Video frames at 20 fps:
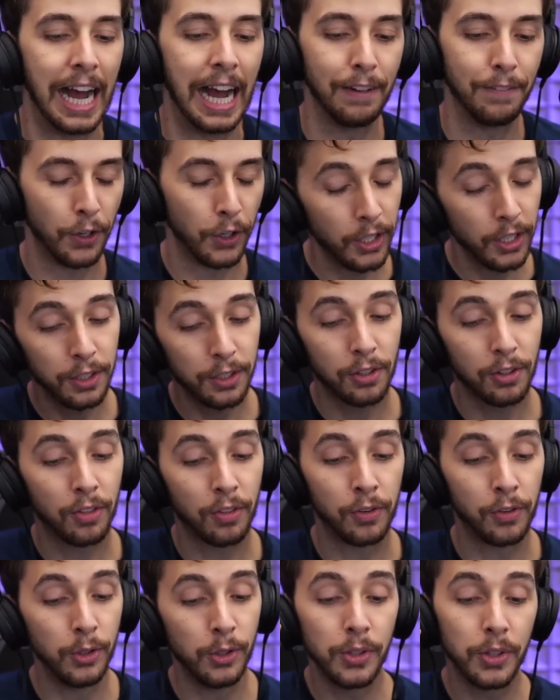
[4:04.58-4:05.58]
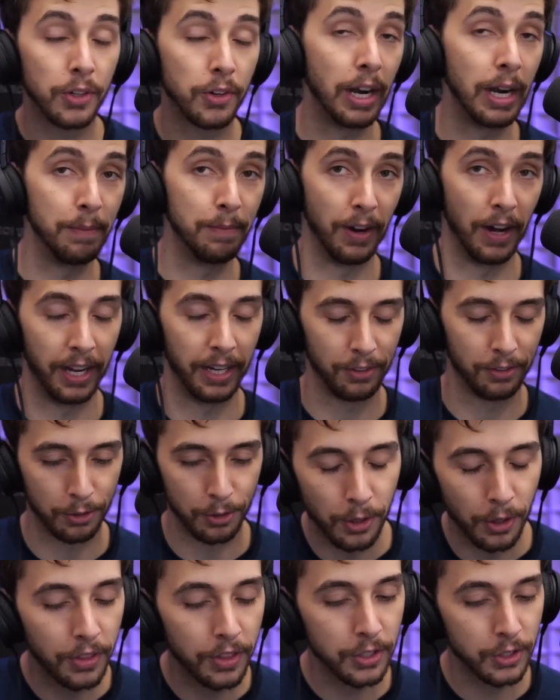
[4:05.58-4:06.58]
I've heard through the grapevine,
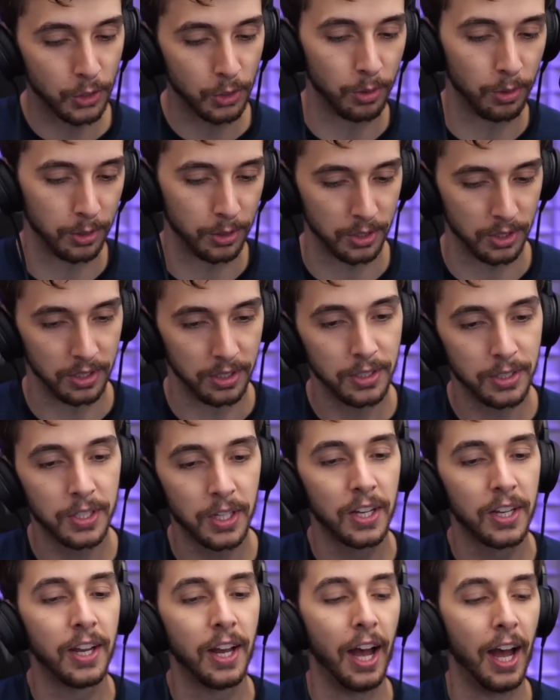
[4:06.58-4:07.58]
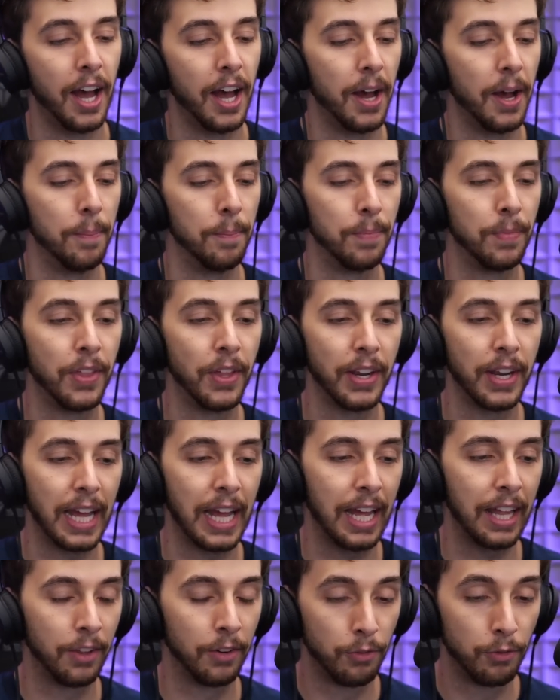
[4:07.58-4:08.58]
through other sources, um, that
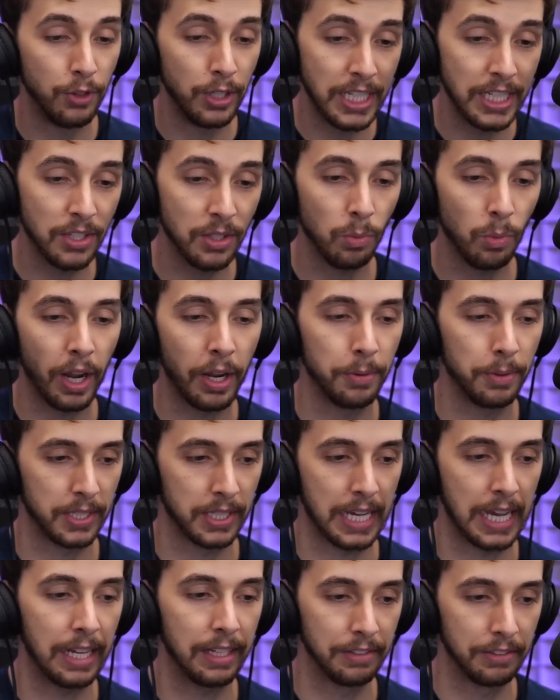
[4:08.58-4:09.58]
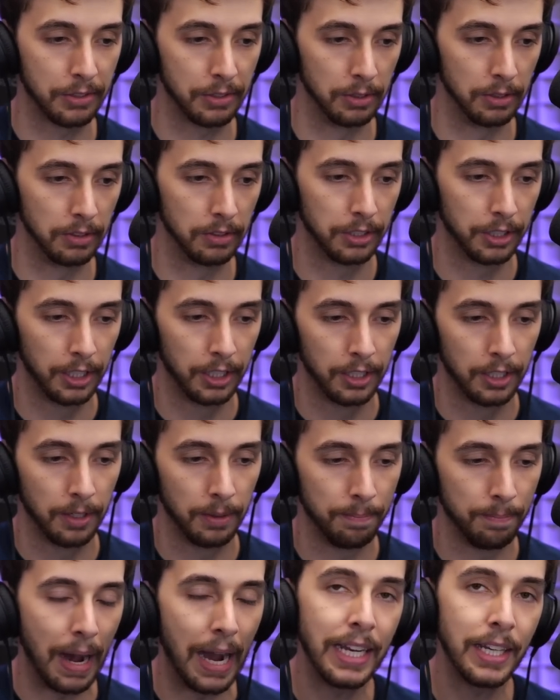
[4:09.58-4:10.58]
the reason why it was cancelled
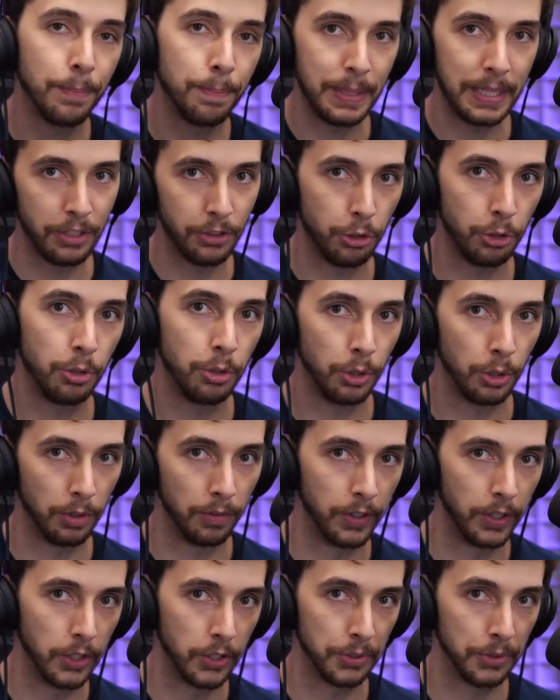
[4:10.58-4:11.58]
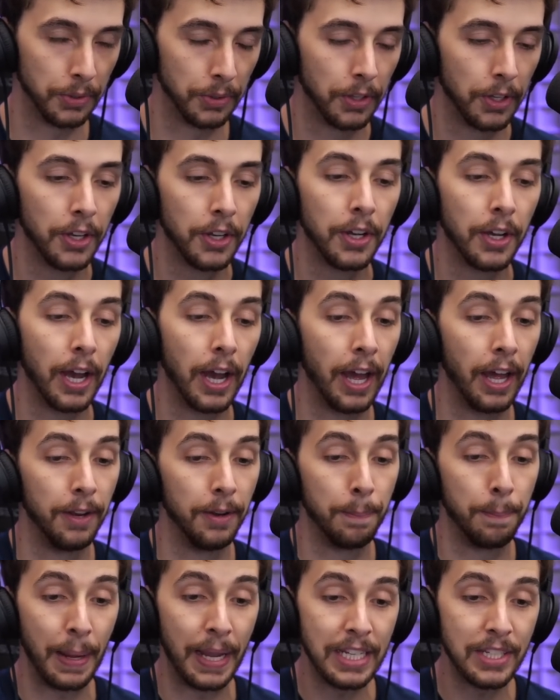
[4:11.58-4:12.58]
might have been due to Universal,
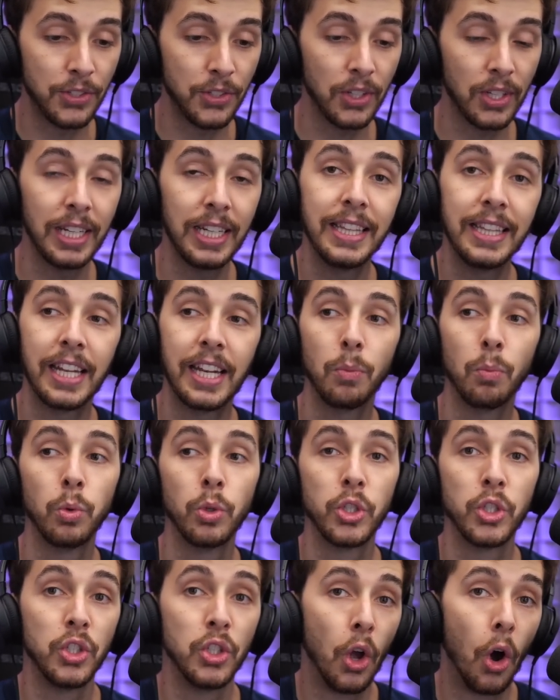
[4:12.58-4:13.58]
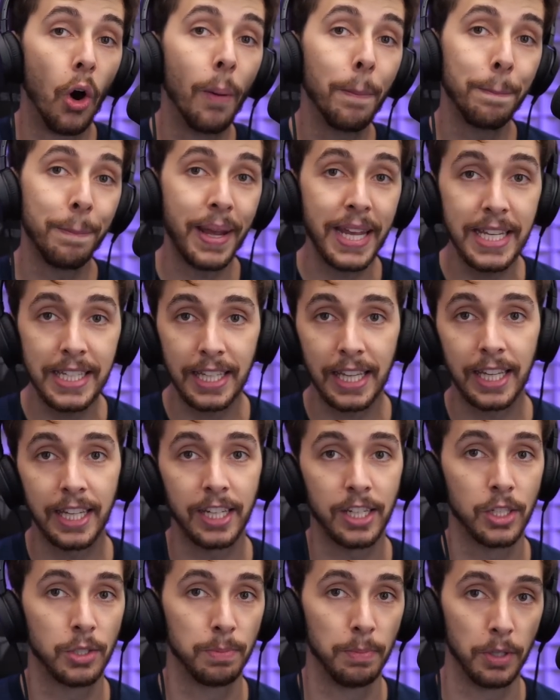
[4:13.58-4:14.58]
and basically that it was not
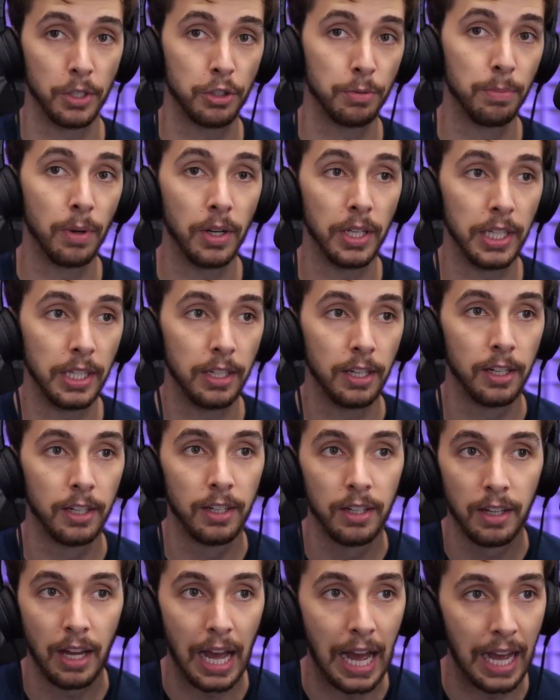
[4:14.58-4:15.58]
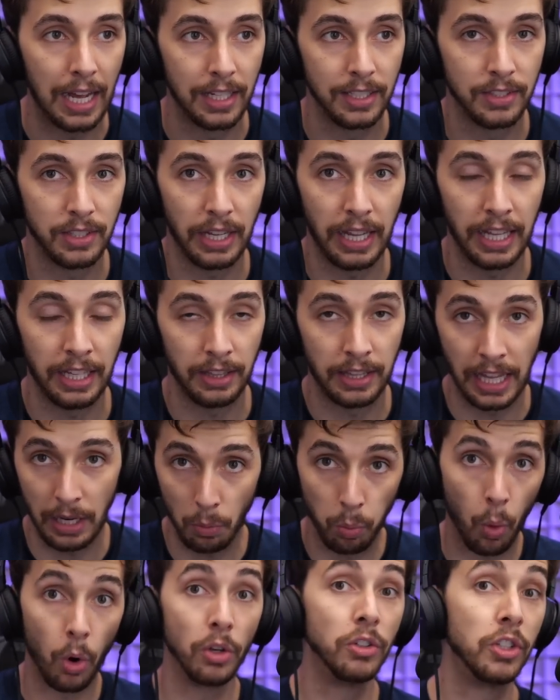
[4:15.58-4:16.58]
making as much money as it, they
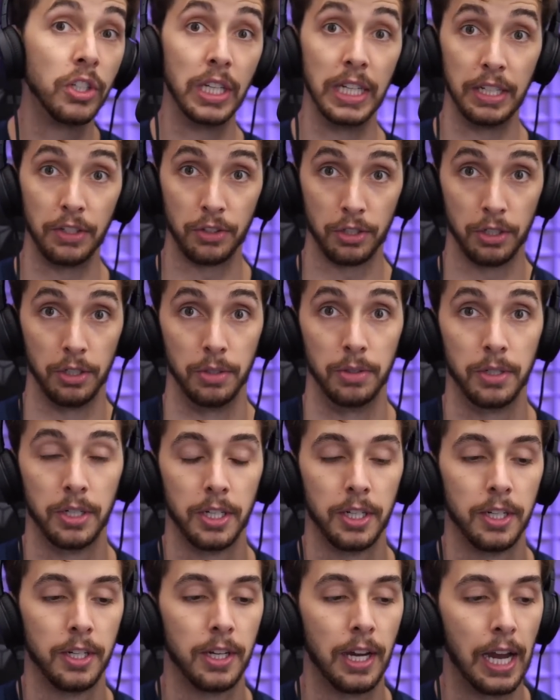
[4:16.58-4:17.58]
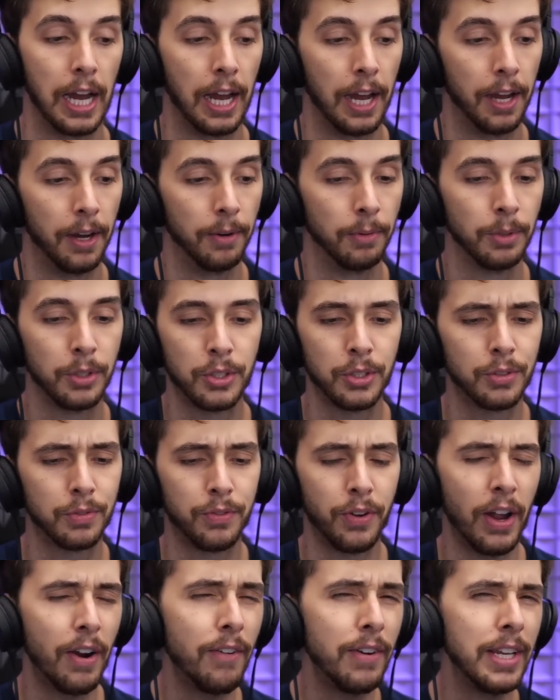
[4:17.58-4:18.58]
wanted it to. Uh, which is
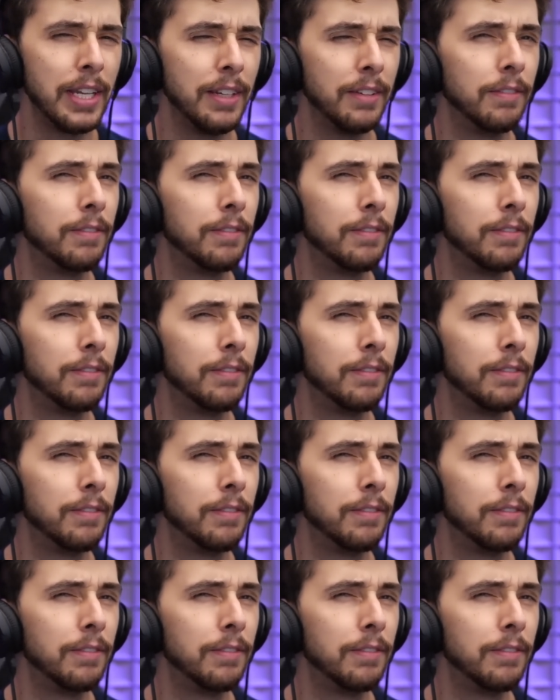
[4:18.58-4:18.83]
very,